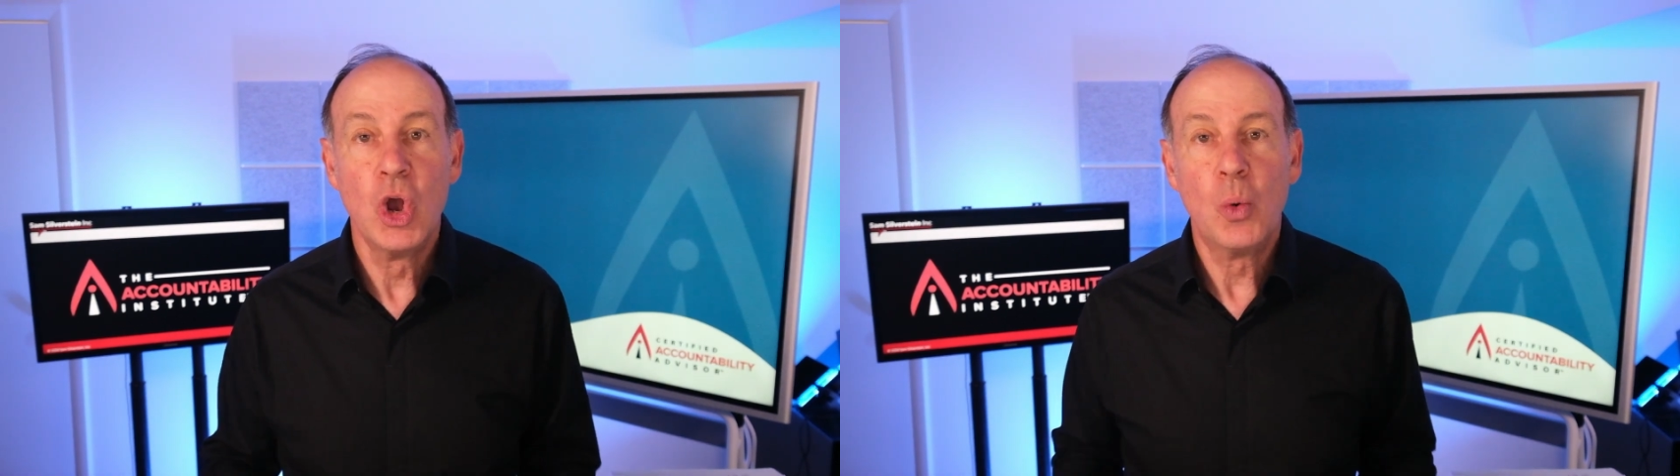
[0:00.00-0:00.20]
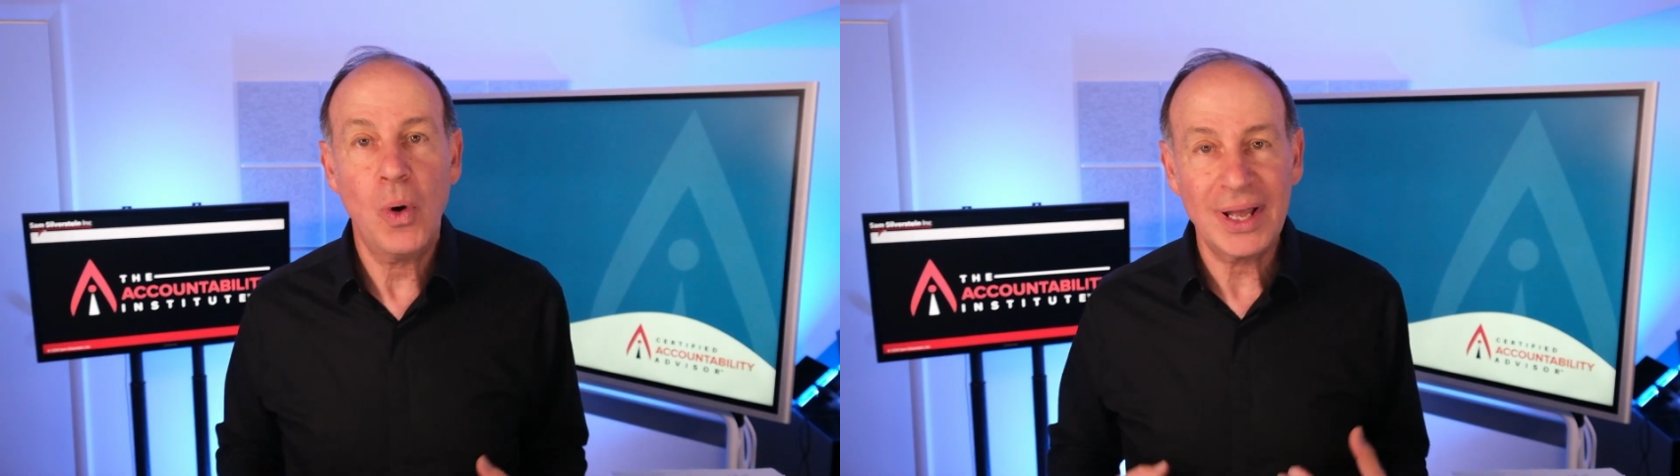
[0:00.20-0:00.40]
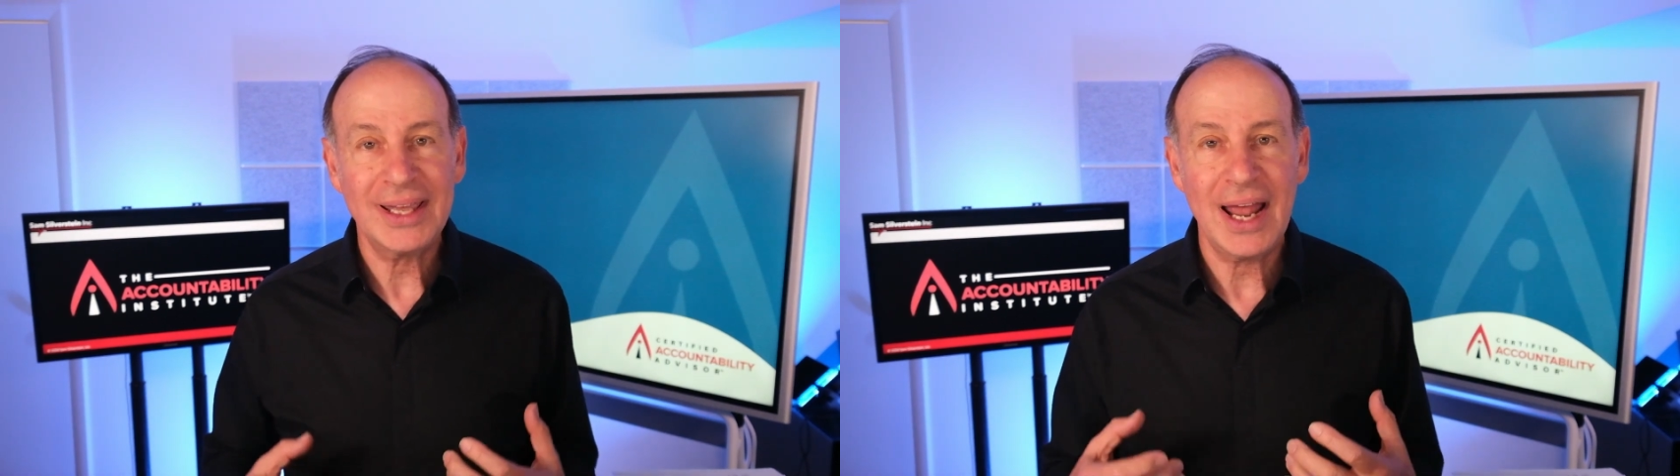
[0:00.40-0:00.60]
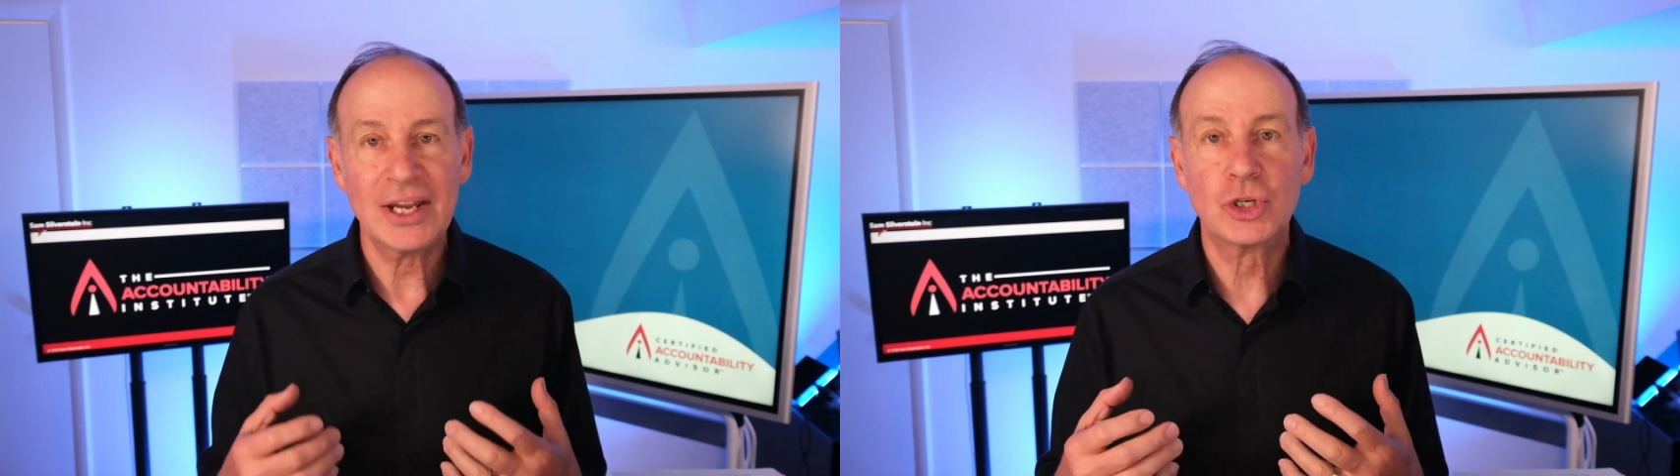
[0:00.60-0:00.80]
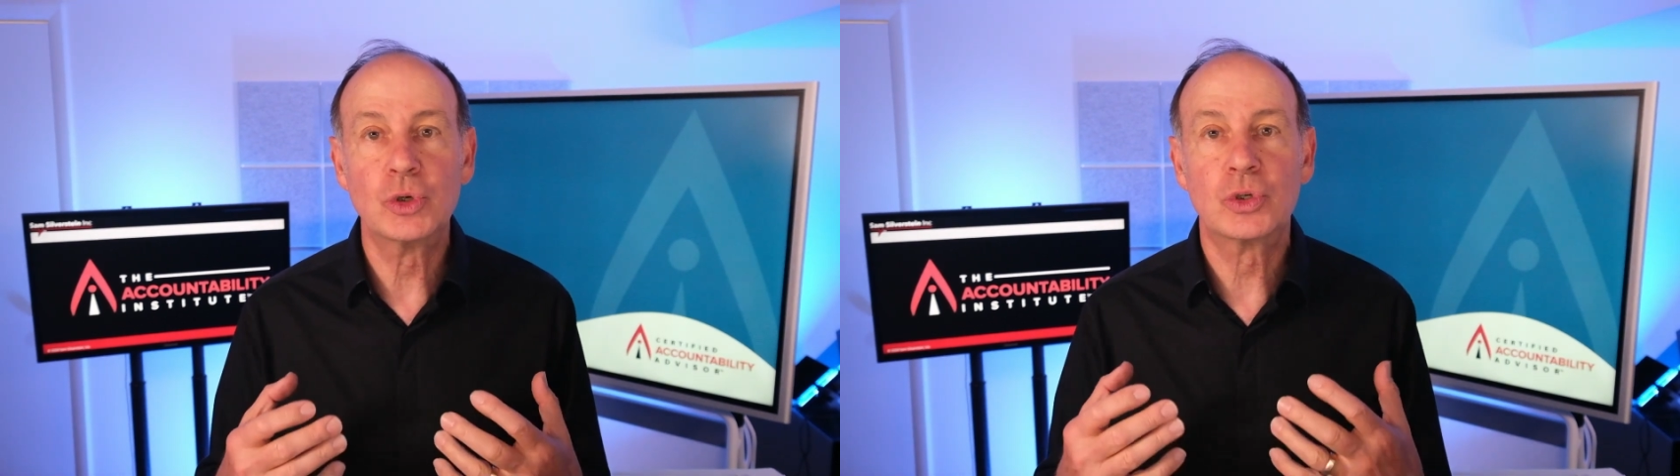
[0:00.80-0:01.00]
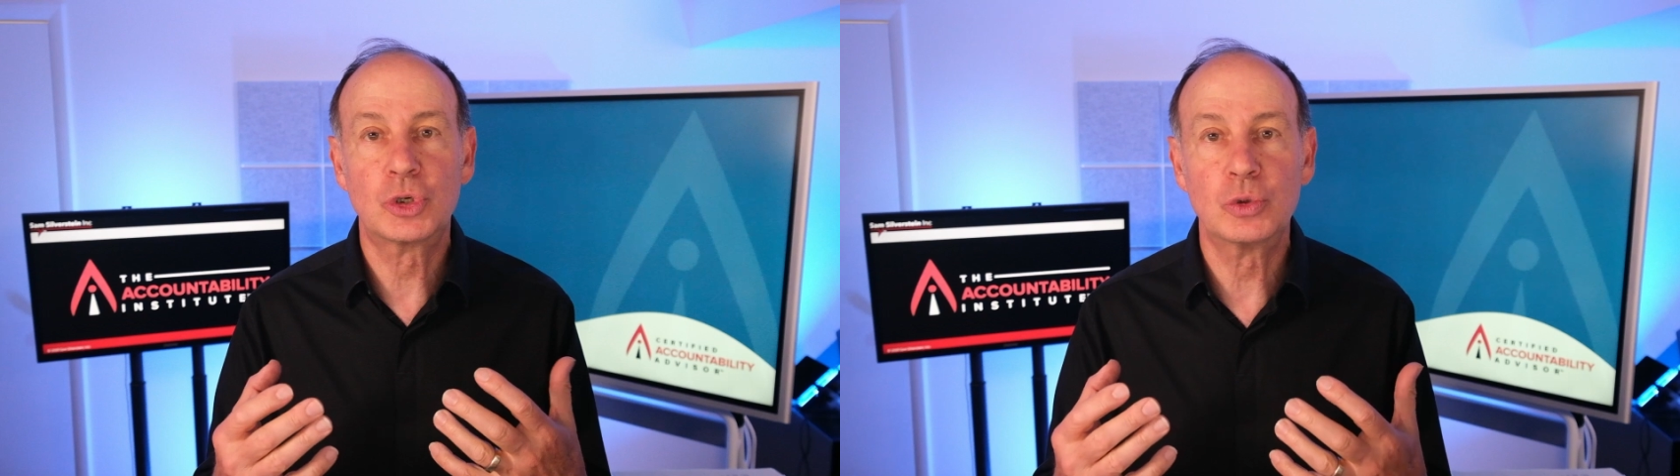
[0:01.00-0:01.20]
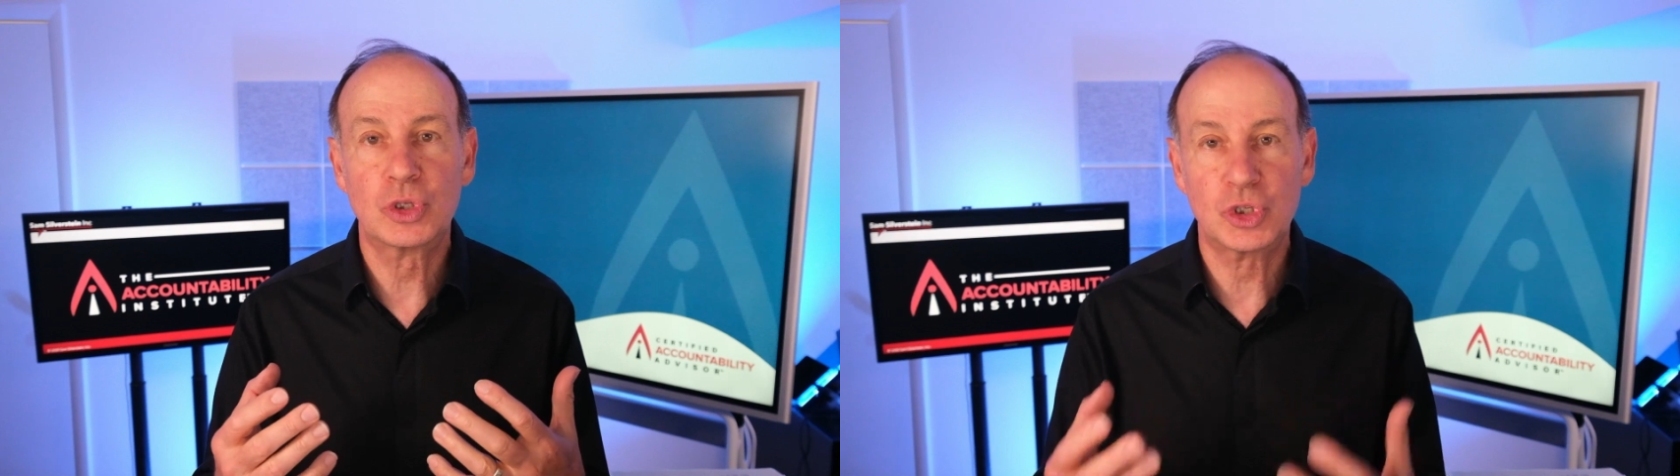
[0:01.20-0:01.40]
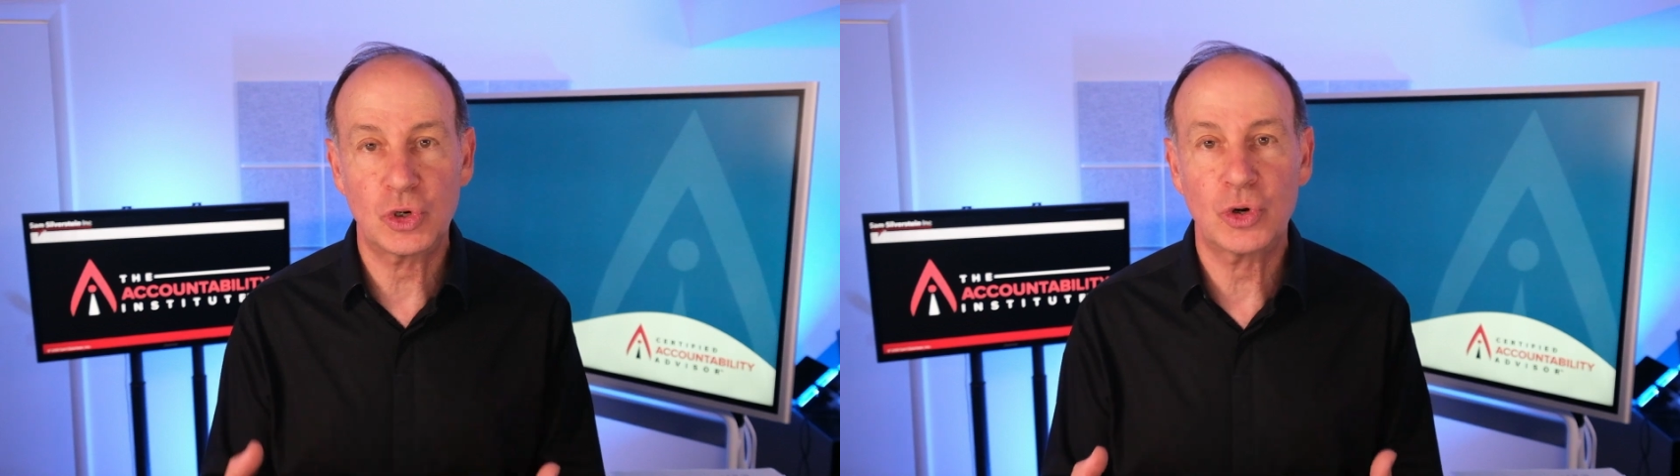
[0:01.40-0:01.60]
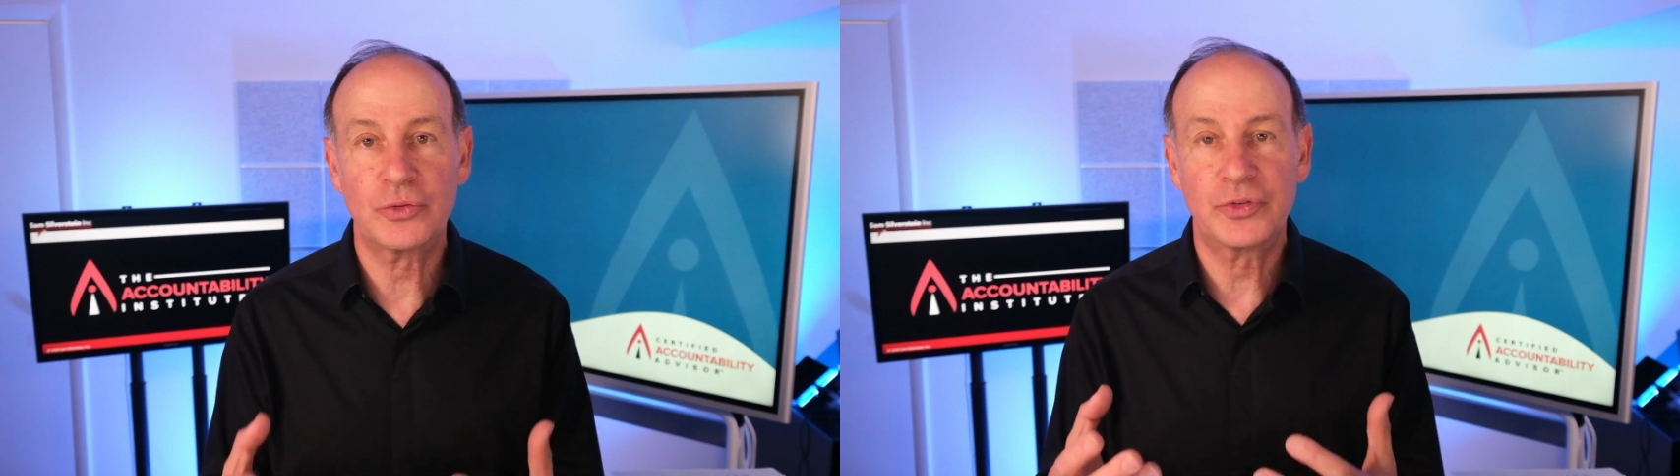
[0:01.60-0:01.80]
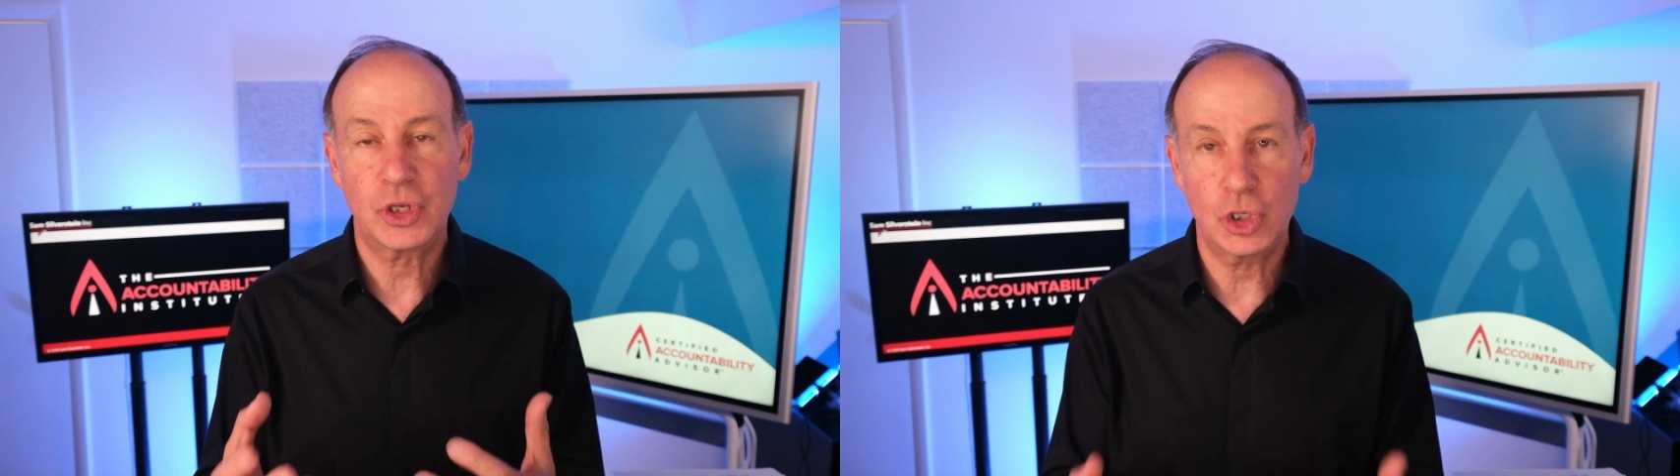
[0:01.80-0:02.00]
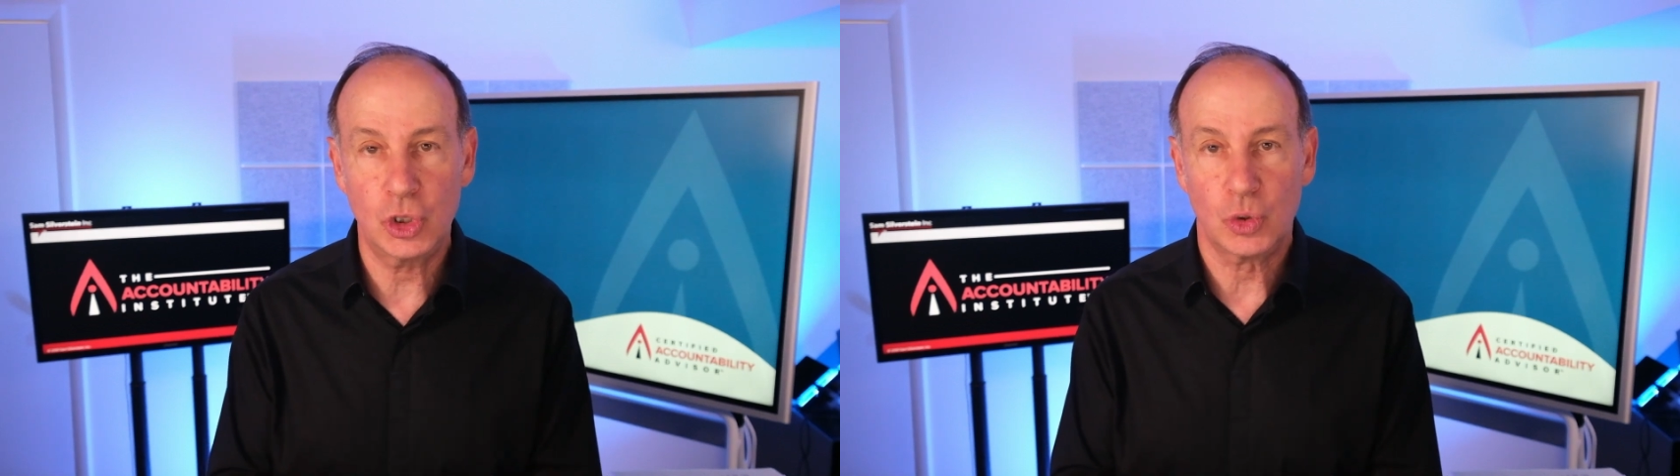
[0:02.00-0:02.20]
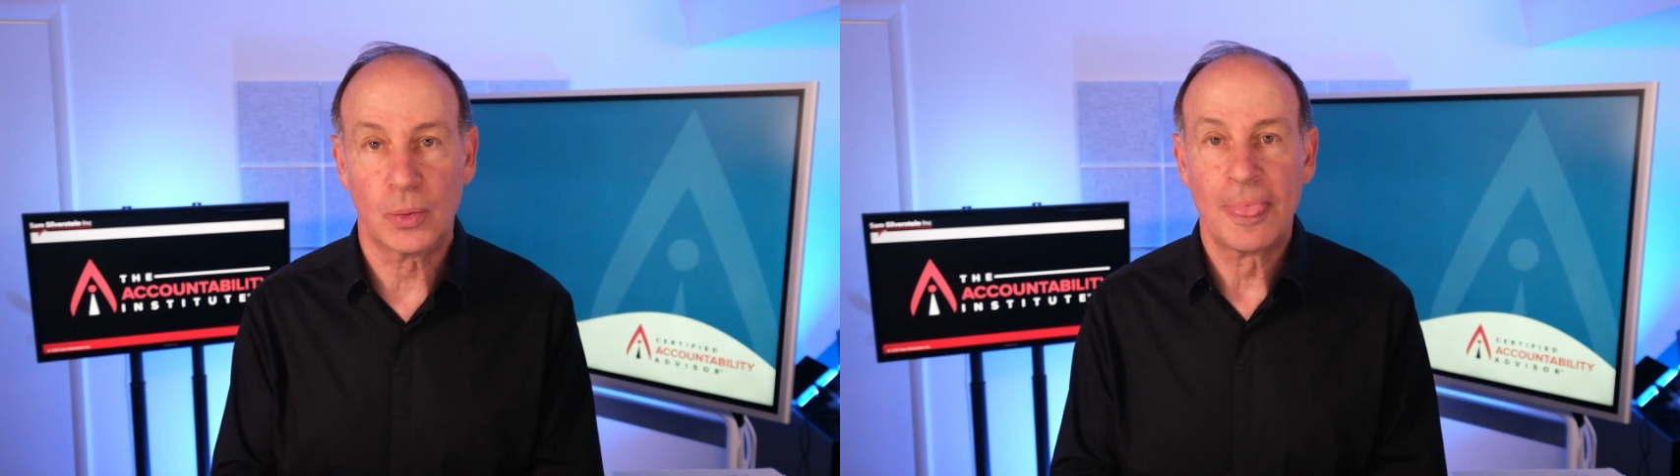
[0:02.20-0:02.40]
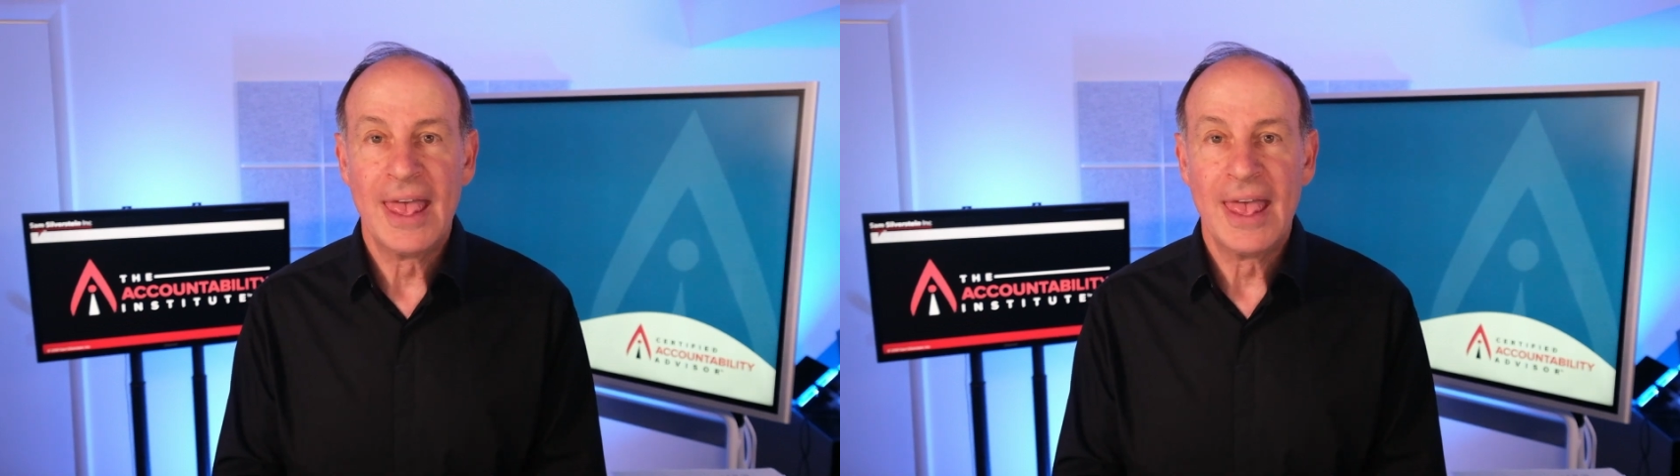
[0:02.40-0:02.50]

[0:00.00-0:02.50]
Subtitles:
What can I do to serve you?